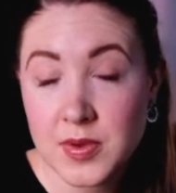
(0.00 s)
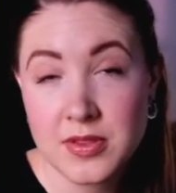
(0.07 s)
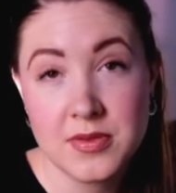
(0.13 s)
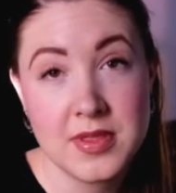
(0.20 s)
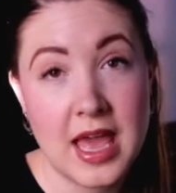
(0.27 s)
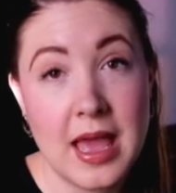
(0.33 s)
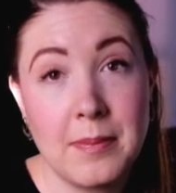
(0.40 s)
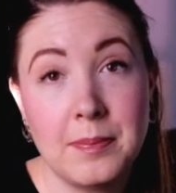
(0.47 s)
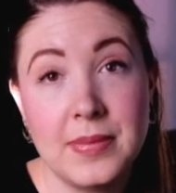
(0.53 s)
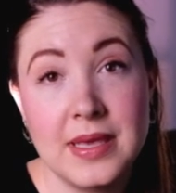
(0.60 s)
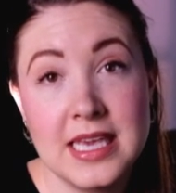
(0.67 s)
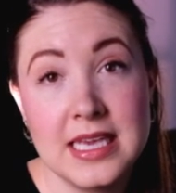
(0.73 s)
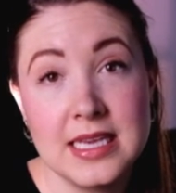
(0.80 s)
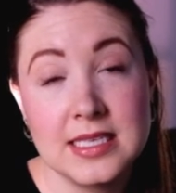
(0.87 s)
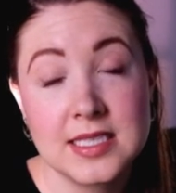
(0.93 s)
whether that
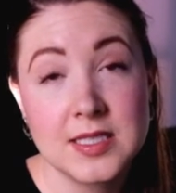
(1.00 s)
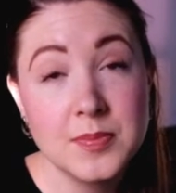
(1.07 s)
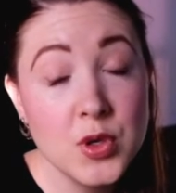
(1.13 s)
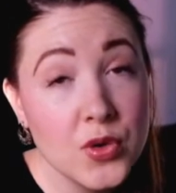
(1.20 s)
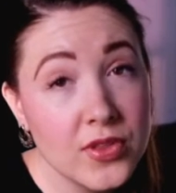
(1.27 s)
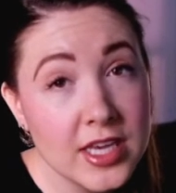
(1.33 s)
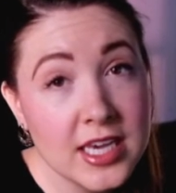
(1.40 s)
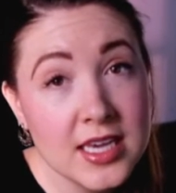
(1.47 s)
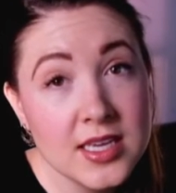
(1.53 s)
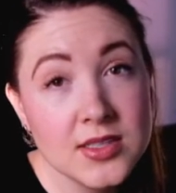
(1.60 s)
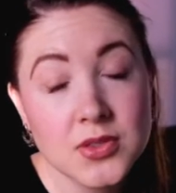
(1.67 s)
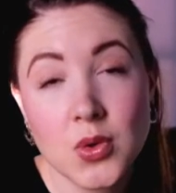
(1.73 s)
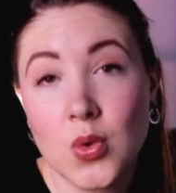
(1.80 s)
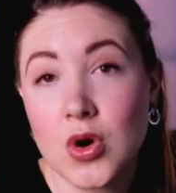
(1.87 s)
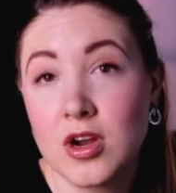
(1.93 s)
be
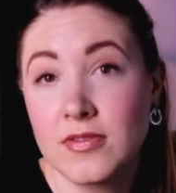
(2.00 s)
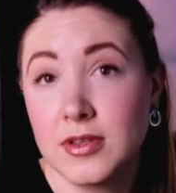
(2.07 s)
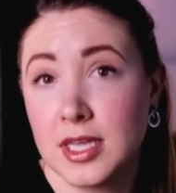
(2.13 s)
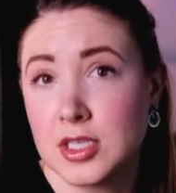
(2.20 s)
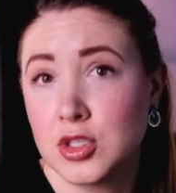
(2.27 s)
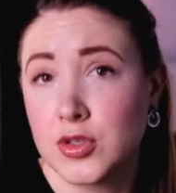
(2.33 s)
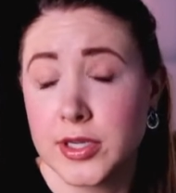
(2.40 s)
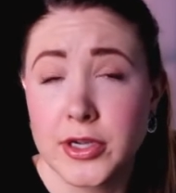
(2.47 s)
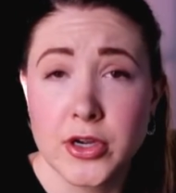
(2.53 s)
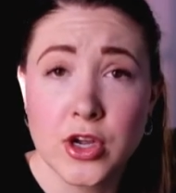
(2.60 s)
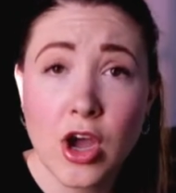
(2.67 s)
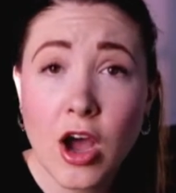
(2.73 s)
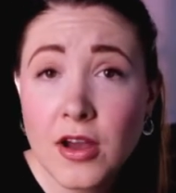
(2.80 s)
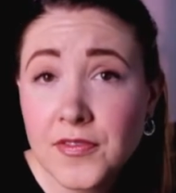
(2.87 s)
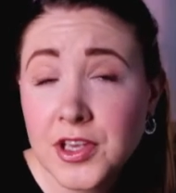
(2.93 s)
smoothies, or if you like to drink your
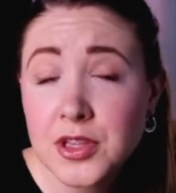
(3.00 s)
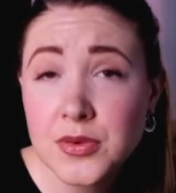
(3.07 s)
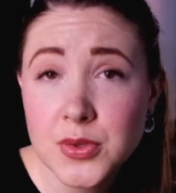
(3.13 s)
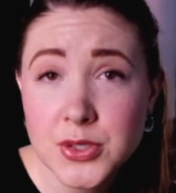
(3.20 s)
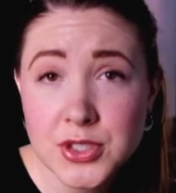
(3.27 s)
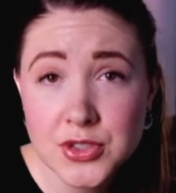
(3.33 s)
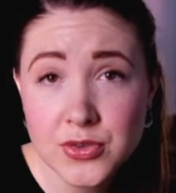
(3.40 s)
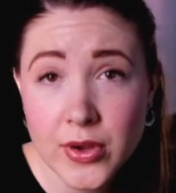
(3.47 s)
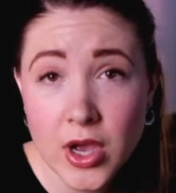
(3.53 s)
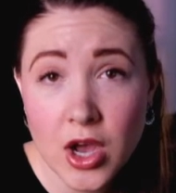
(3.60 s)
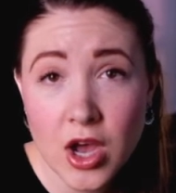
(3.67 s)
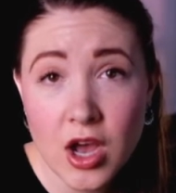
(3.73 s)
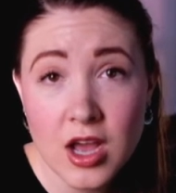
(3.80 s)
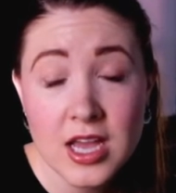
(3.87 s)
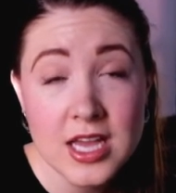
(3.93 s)
coffee through a
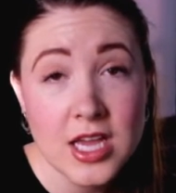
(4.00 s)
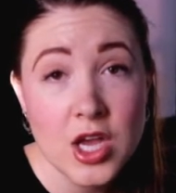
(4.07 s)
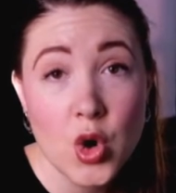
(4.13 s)
straw,